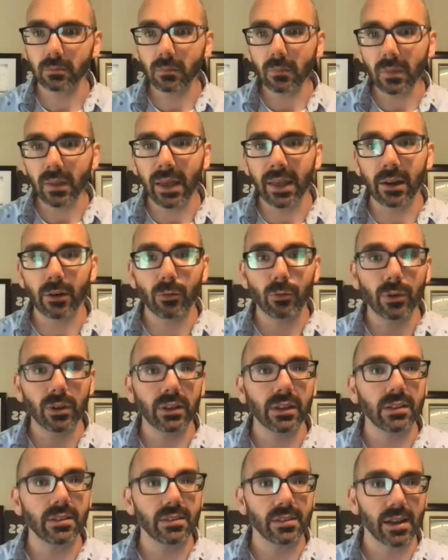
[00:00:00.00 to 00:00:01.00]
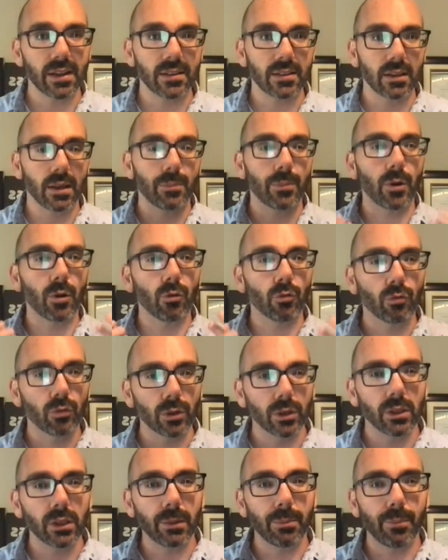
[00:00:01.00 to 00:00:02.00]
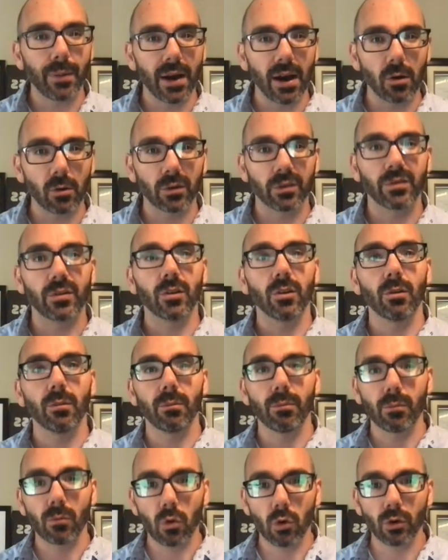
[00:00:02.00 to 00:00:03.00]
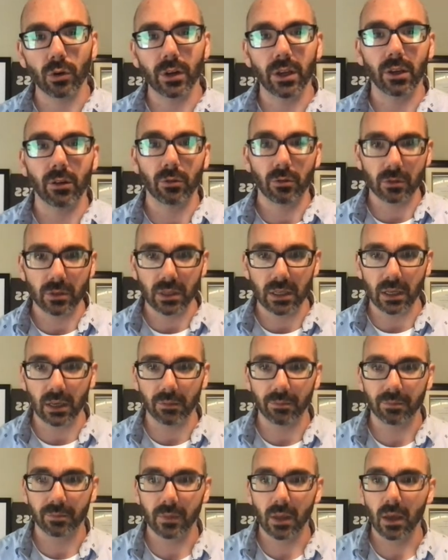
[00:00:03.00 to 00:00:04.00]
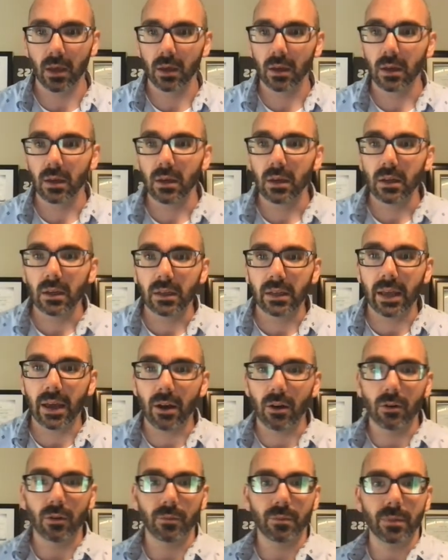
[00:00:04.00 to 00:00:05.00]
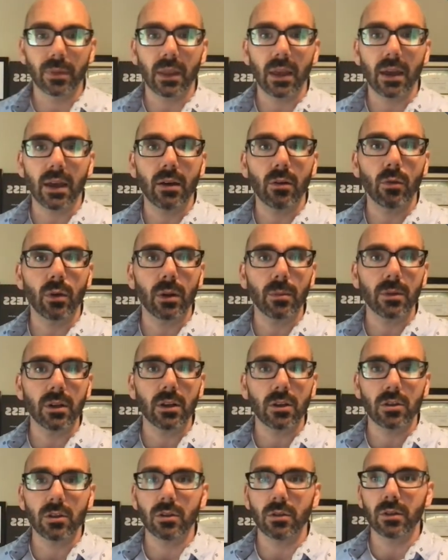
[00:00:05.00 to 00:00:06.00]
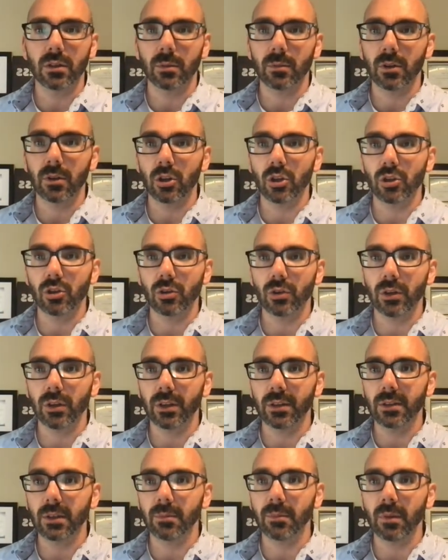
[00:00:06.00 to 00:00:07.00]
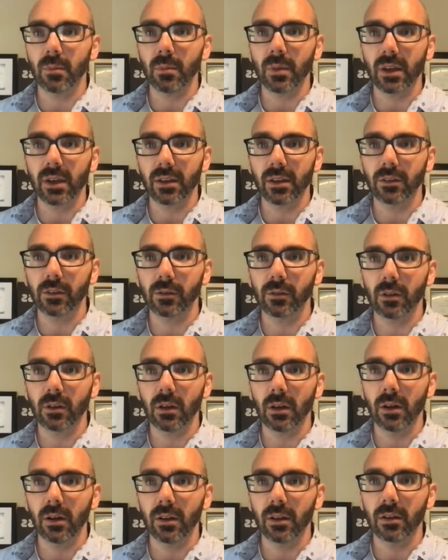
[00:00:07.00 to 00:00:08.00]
And it really sets up a really powerful morning routine. Now, uh, what I'm going to do is I'm going to show you something because uh,